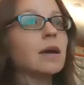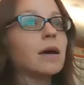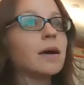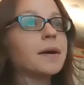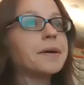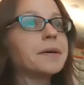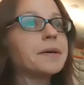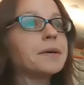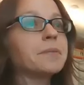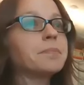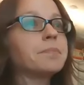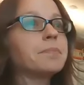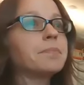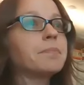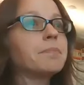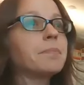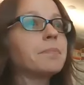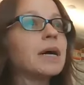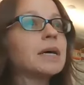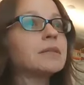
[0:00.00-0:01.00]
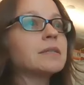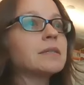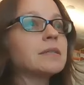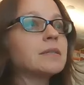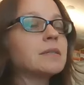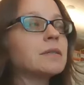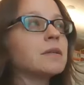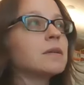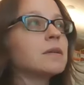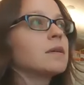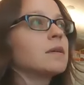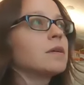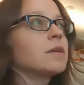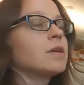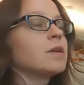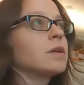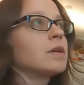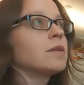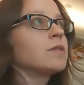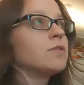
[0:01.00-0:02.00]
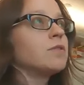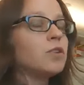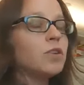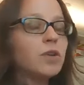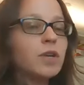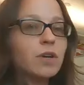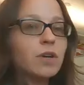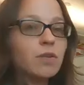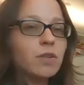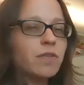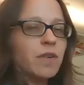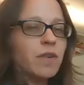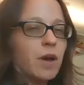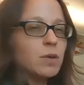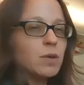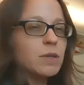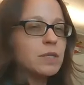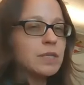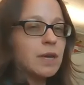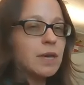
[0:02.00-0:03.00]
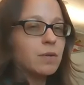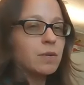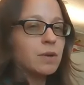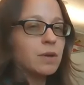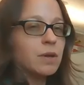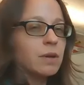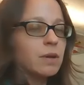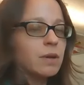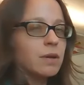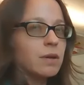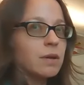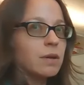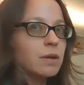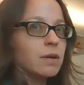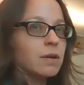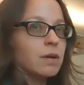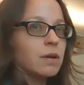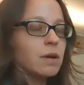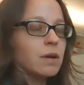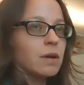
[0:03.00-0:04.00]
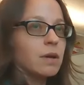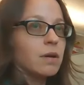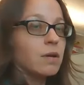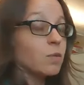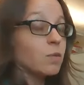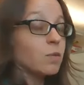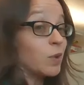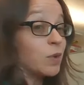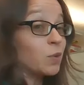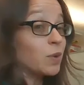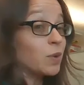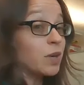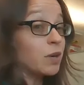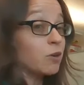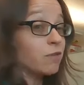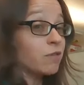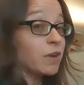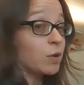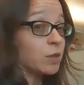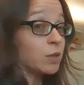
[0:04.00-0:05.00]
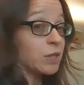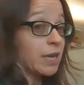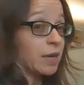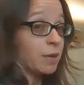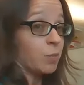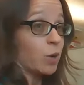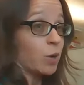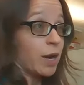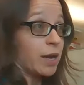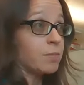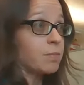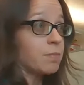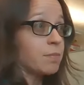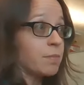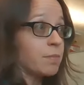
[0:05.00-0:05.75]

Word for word: Um, must. Do you hear the vowel sound? uh, we don't hear a vowel name, right?